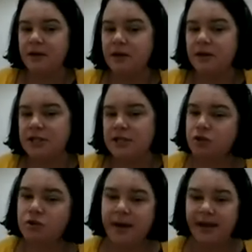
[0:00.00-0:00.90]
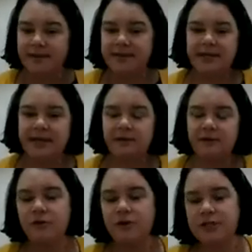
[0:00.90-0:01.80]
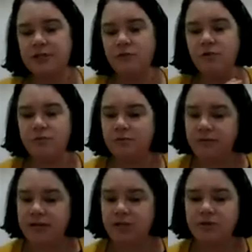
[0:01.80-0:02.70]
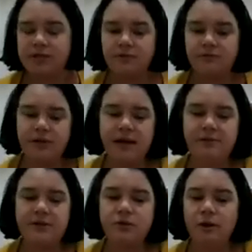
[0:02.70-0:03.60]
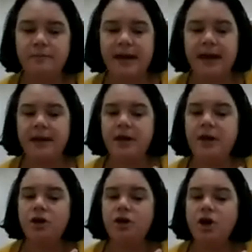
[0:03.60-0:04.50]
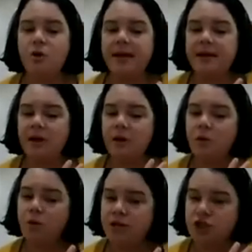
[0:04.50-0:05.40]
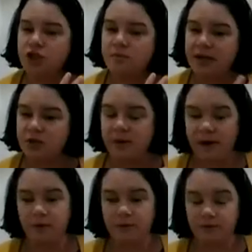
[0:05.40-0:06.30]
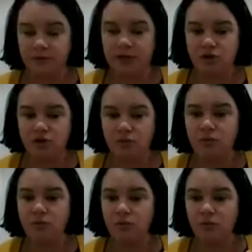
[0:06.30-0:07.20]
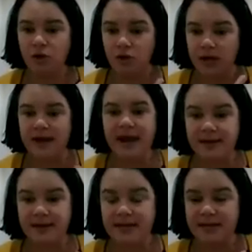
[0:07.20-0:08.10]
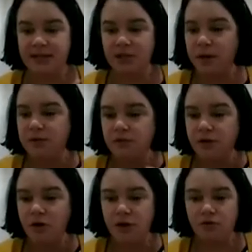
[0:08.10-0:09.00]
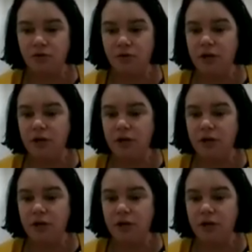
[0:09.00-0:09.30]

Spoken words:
there's two elements here. First of all, professional self-care is all about knowing which mental health professional you can access. So whether or not your